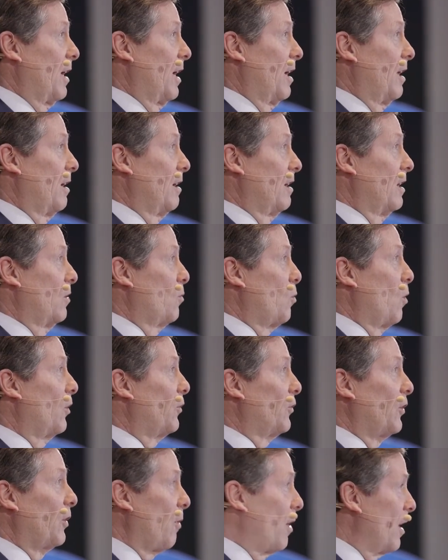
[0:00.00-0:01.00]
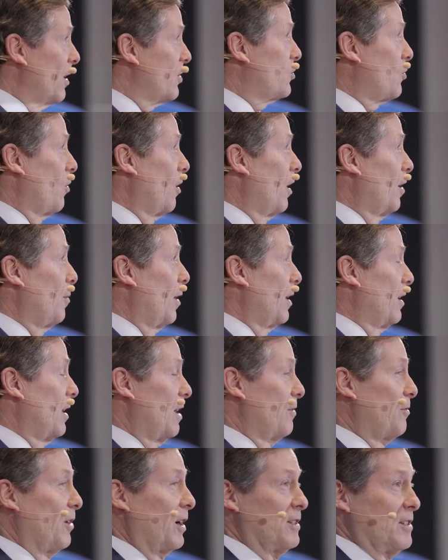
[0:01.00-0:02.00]
And it was the greatest joy in my
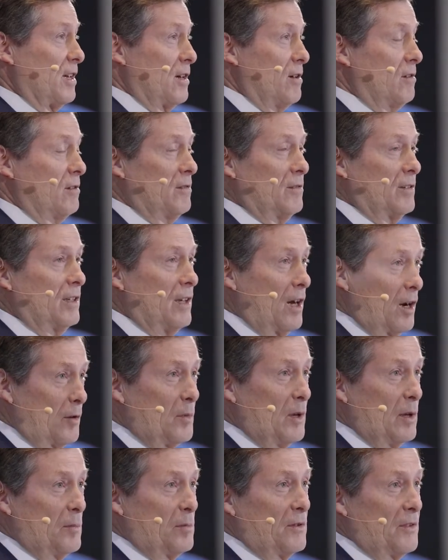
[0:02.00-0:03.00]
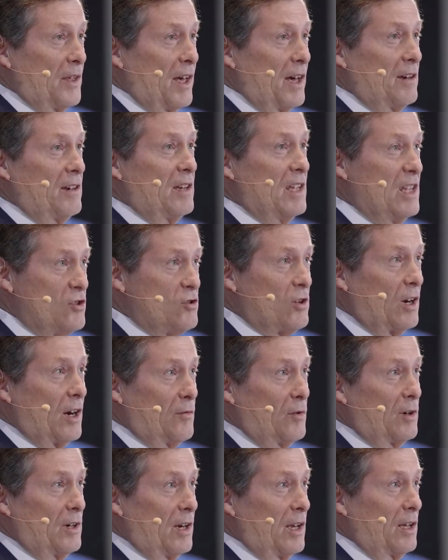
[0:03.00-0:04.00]
life. I tell young people that each
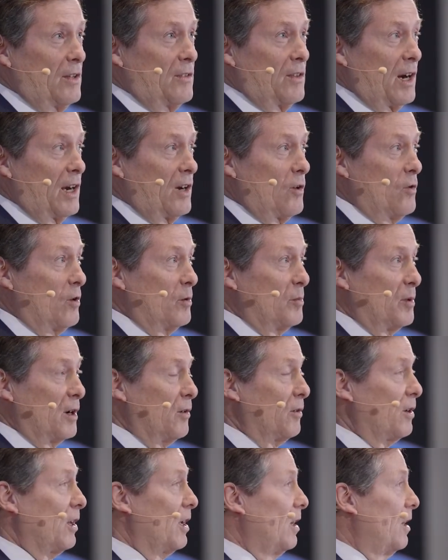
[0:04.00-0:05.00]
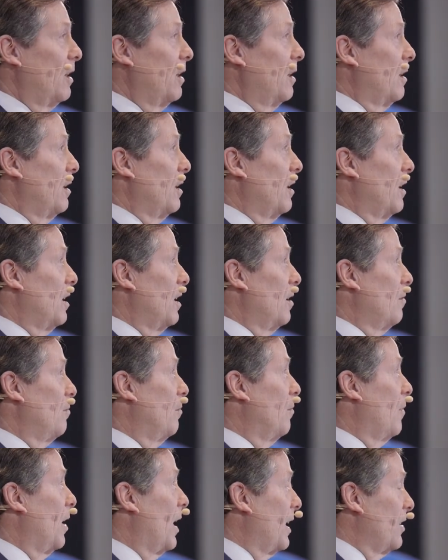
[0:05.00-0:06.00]
and every day that I go about
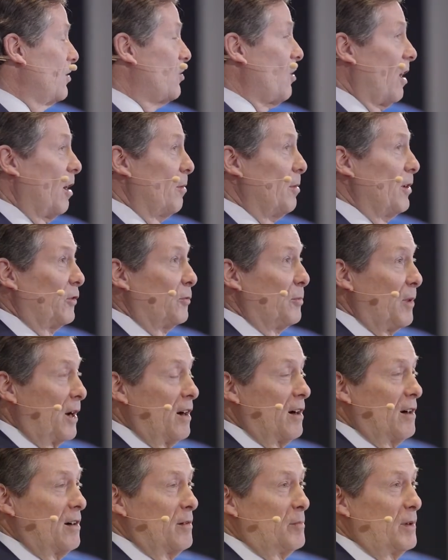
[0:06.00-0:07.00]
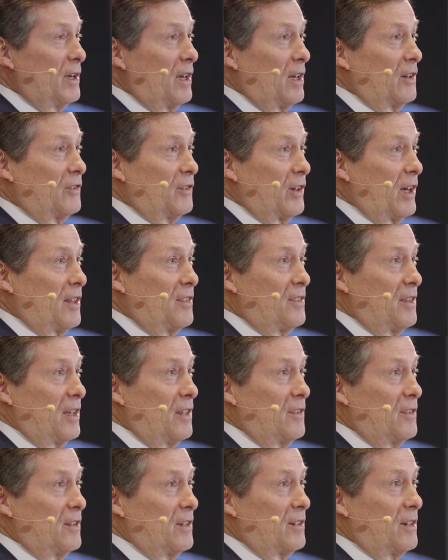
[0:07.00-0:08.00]
my job as mayor, because I
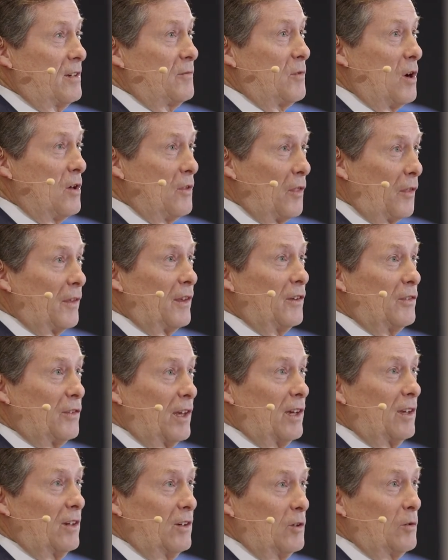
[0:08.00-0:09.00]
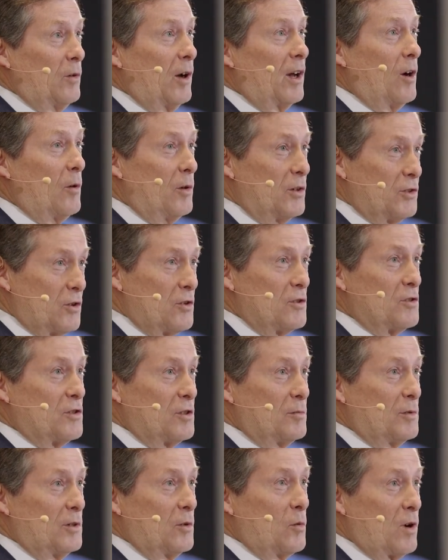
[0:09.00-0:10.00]
think that of all the things they can do, I always
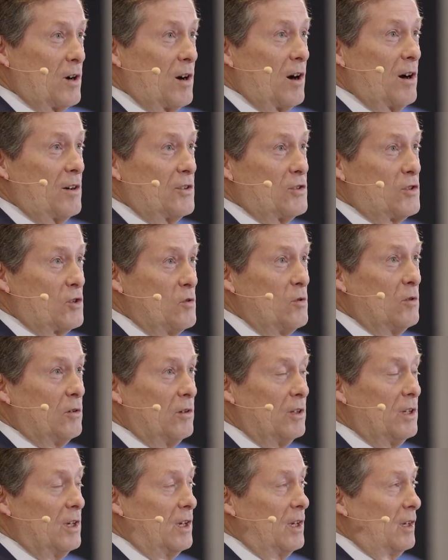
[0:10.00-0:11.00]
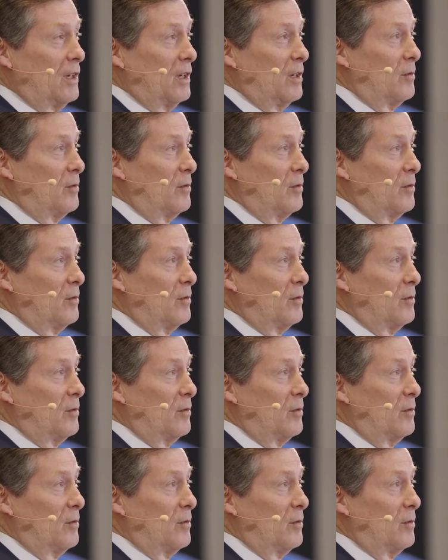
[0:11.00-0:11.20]
urge them to work hard in school.